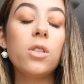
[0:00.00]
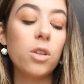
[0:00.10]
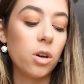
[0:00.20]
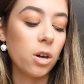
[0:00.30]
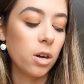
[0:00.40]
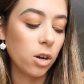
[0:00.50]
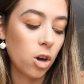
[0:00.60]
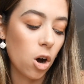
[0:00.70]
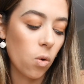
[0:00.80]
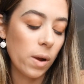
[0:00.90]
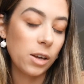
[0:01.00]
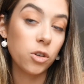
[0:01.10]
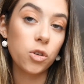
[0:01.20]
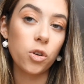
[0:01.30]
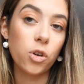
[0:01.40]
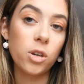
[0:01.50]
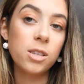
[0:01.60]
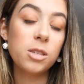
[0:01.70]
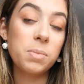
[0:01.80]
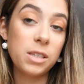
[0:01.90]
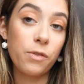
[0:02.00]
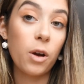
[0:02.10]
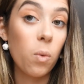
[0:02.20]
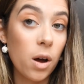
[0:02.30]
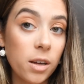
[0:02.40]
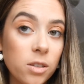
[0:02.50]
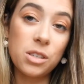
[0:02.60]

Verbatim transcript: the goal into specific words.